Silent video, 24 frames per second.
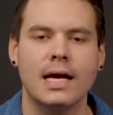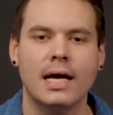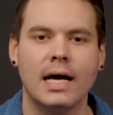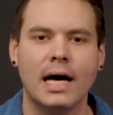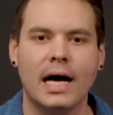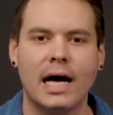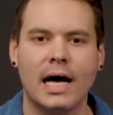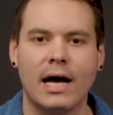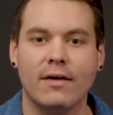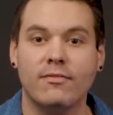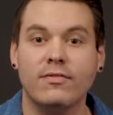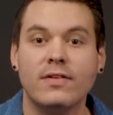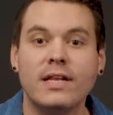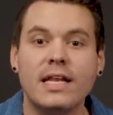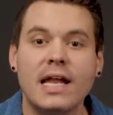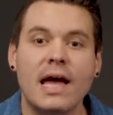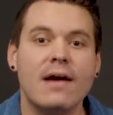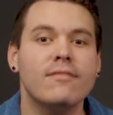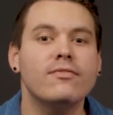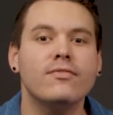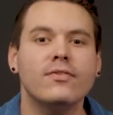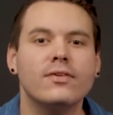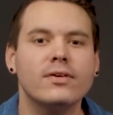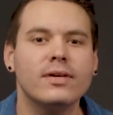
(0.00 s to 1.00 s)
I've
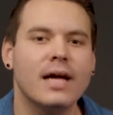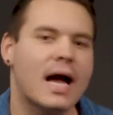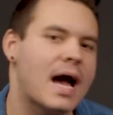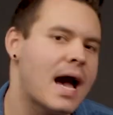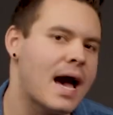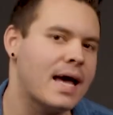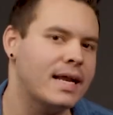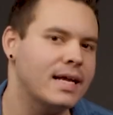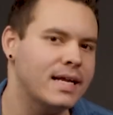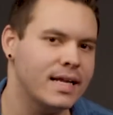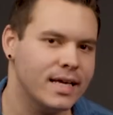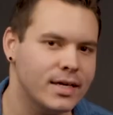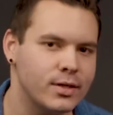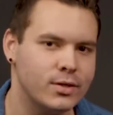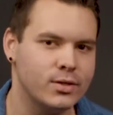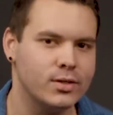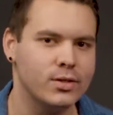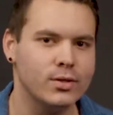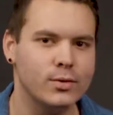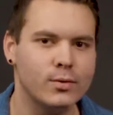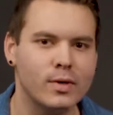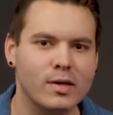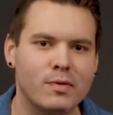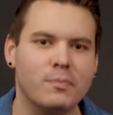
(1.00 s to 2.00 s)
never had an
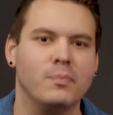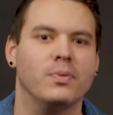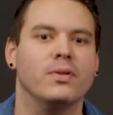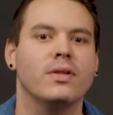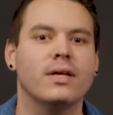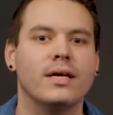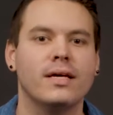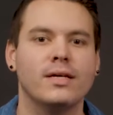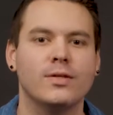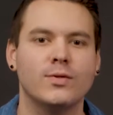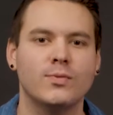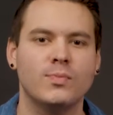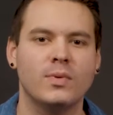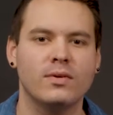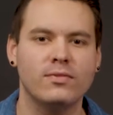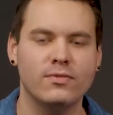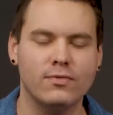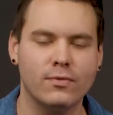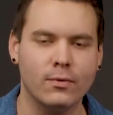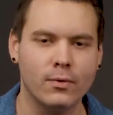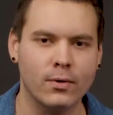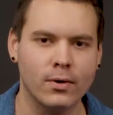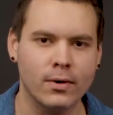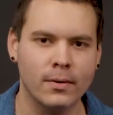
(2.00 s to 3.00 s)
issue with planes
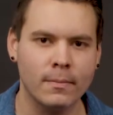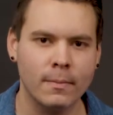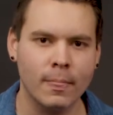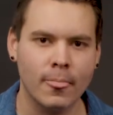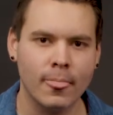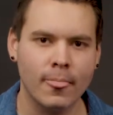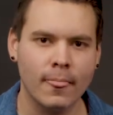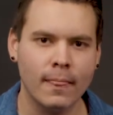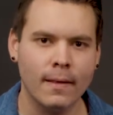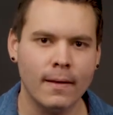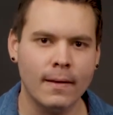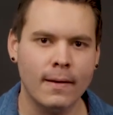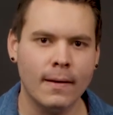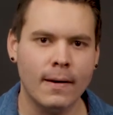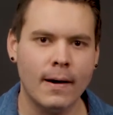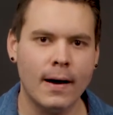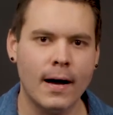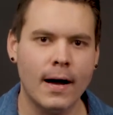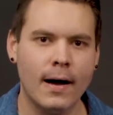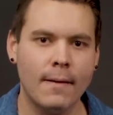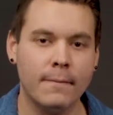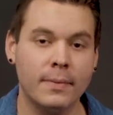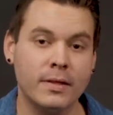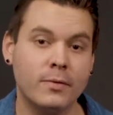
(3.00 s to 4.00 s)
before,
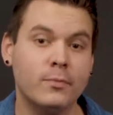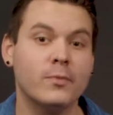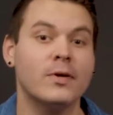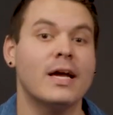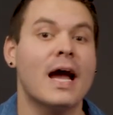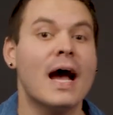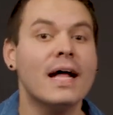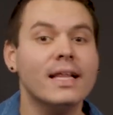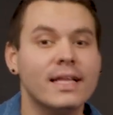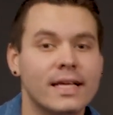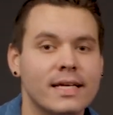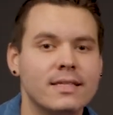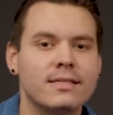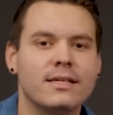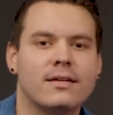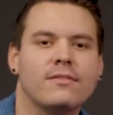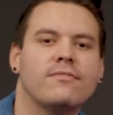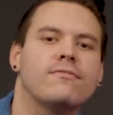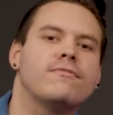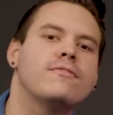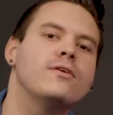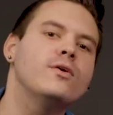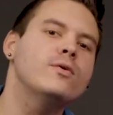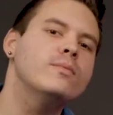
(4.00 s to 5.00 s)
but the reality is that a
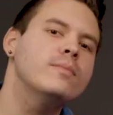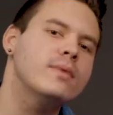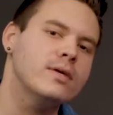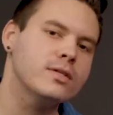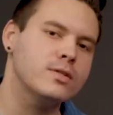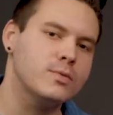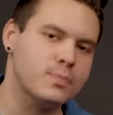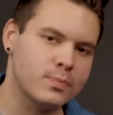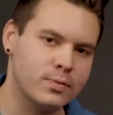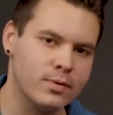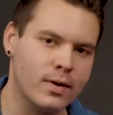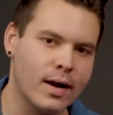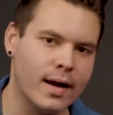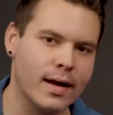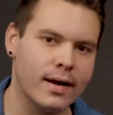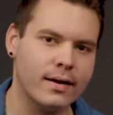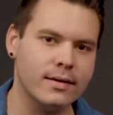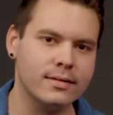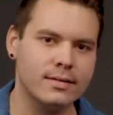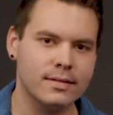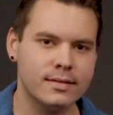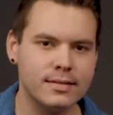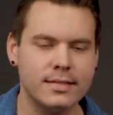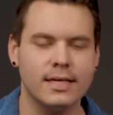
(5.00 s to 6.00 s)
few months
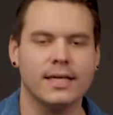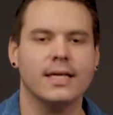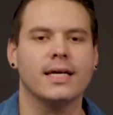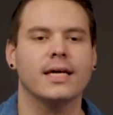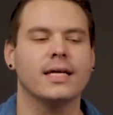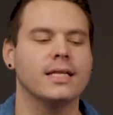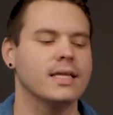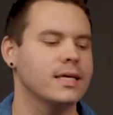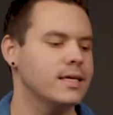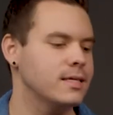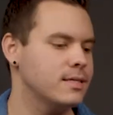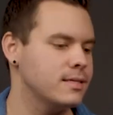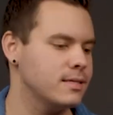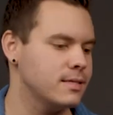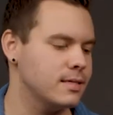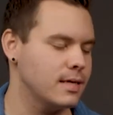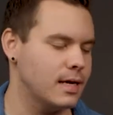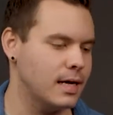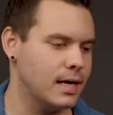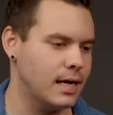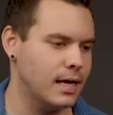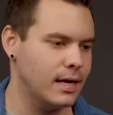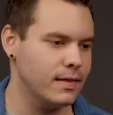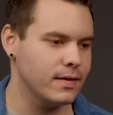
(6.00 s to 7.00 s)
prior to taking this
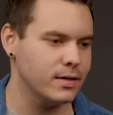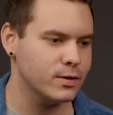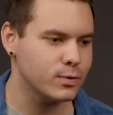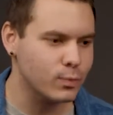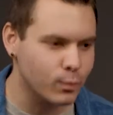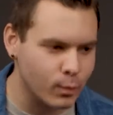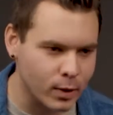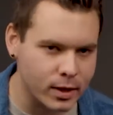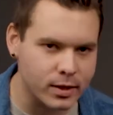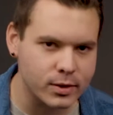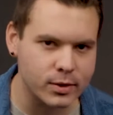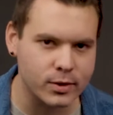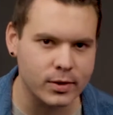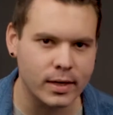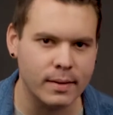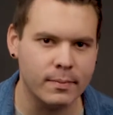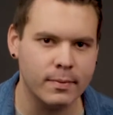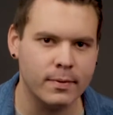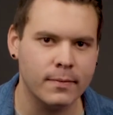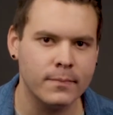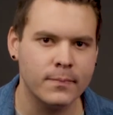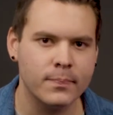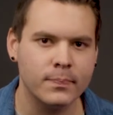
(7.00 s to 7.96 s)
work trip,